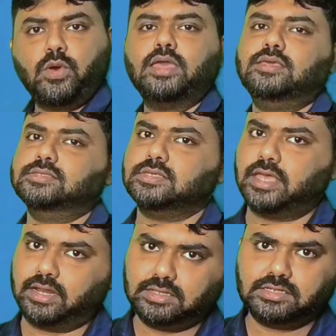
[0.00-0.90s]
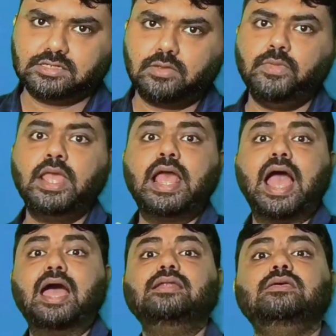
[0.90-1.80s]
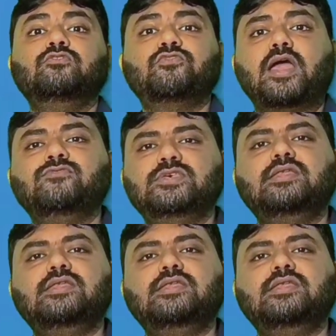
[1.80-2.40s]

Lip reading: 3y is another term, and